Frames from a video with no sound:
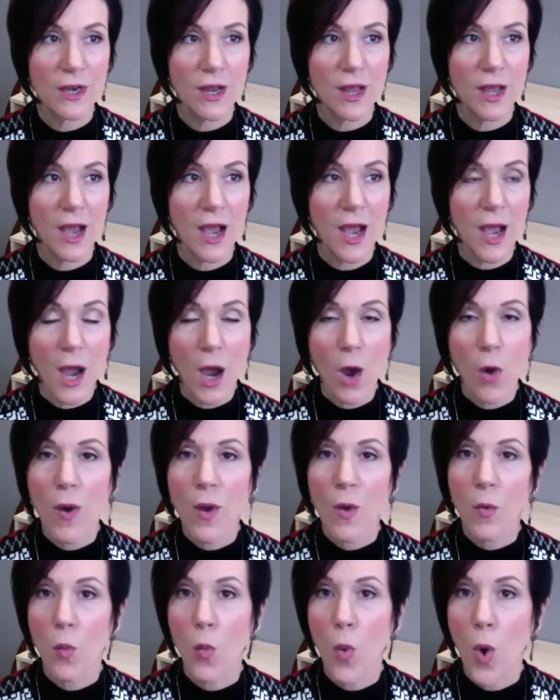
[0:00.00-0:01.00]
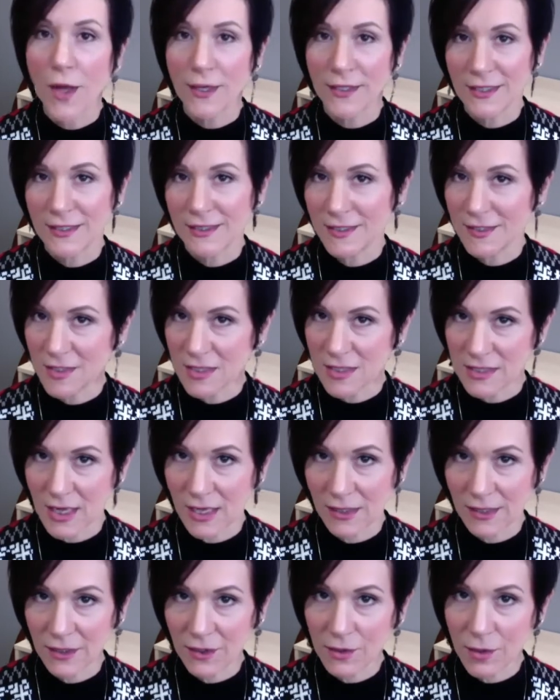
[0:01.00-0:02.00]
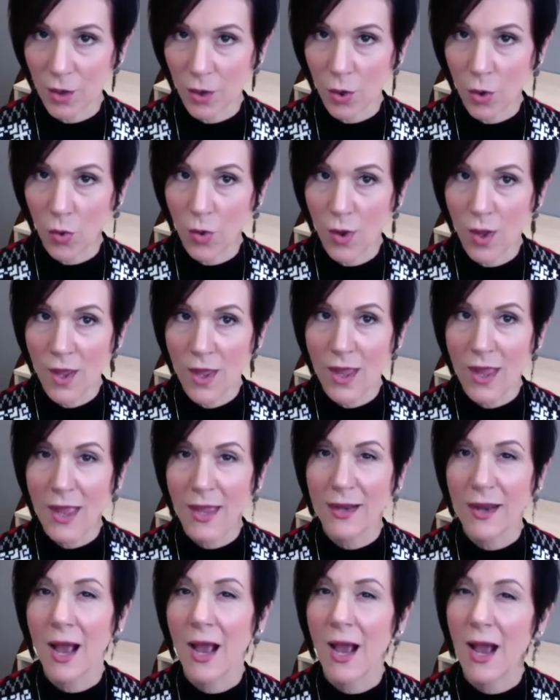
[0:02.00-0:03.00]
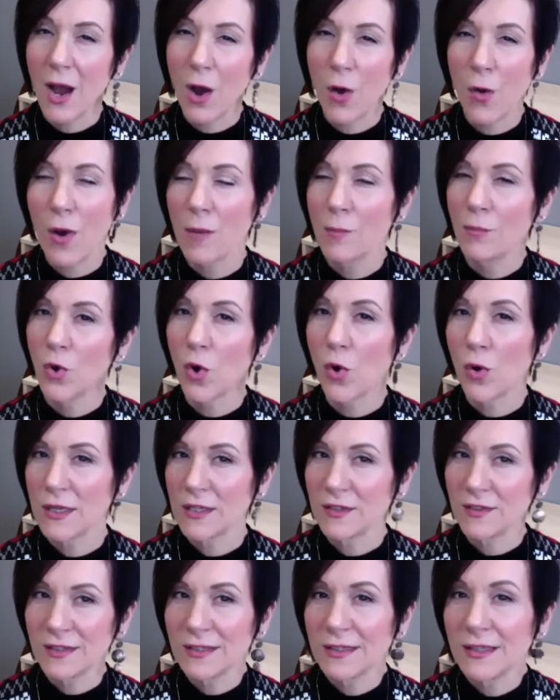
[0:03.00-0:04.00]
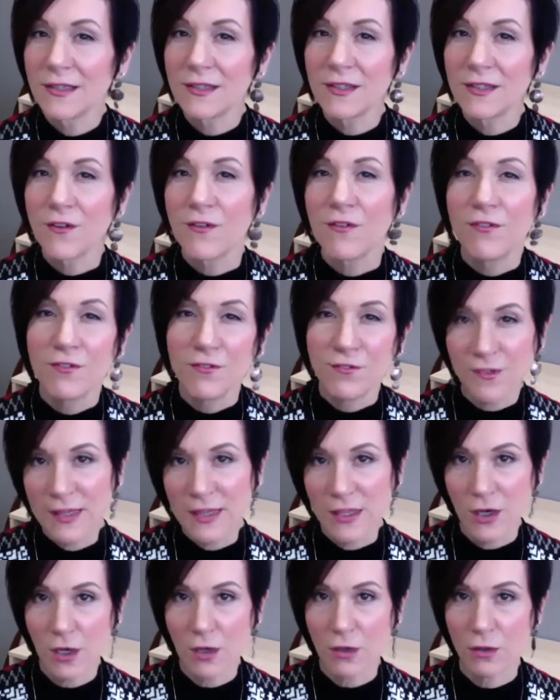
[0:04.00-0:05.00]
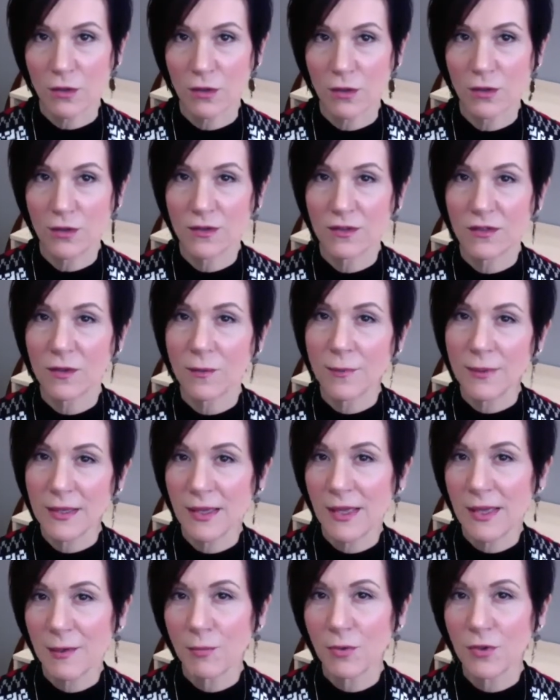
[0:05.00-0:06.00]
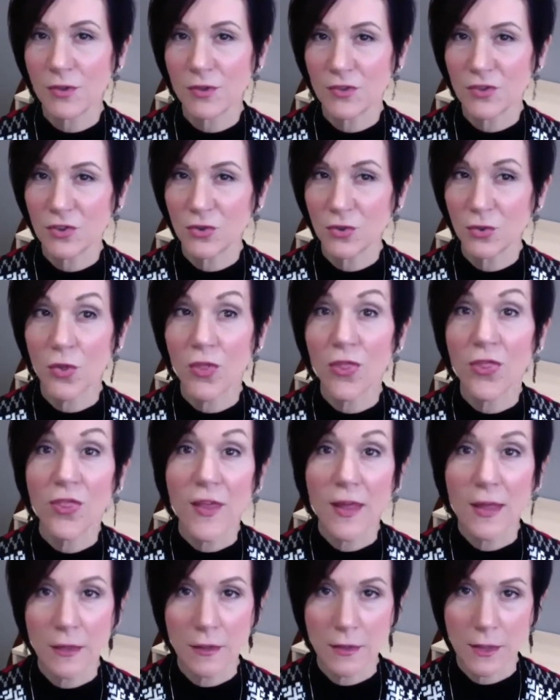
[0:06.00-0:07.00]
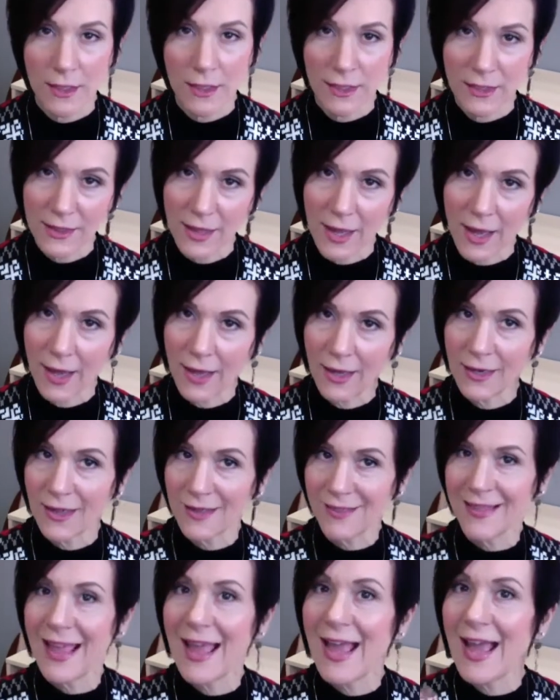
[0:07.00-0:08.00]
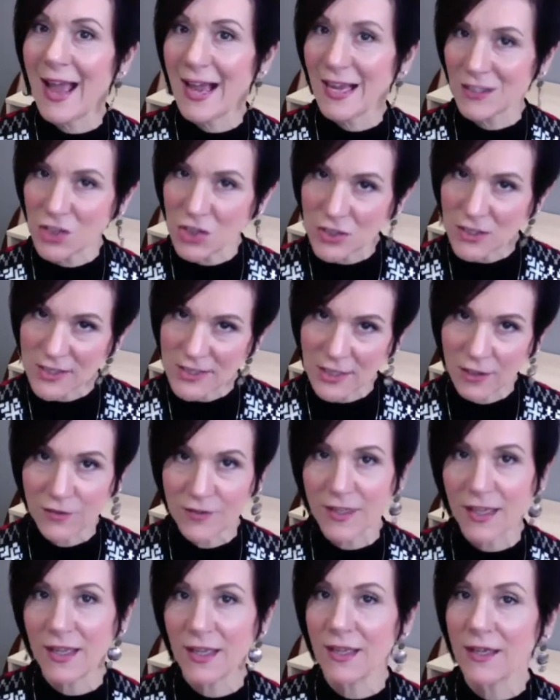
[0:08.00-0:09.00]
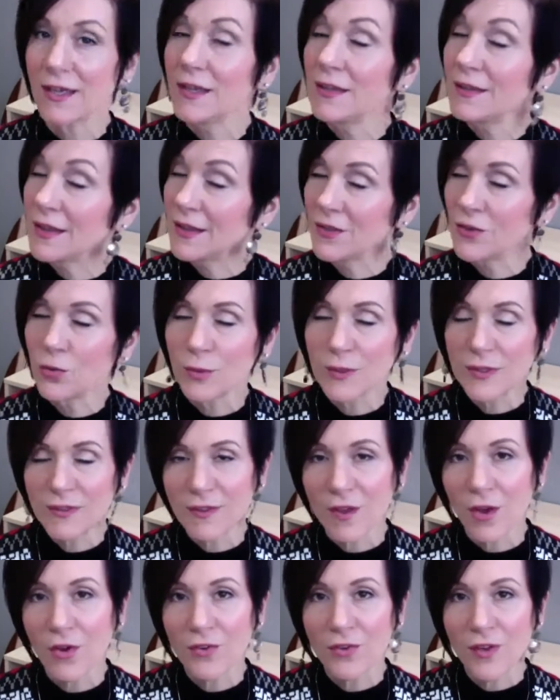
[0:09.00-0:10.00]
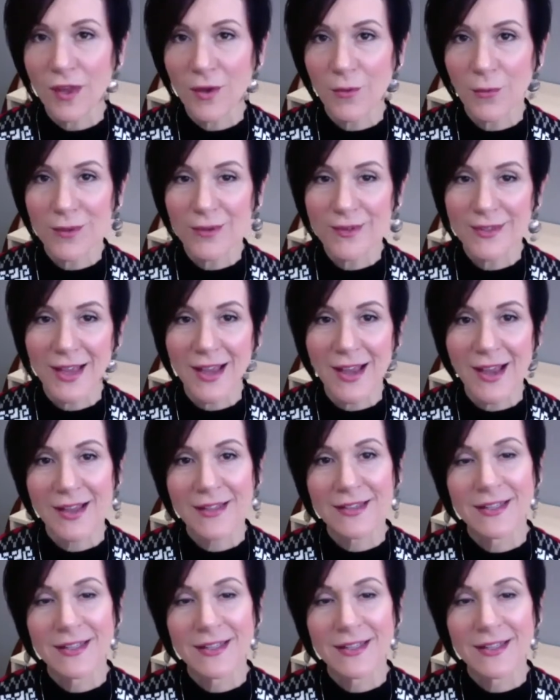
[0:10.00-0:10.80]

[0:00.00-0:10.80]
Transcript: how i wanted this day to go and how i'm going to need to feel to be able to think like that and the actions I'll take and then the result I will get.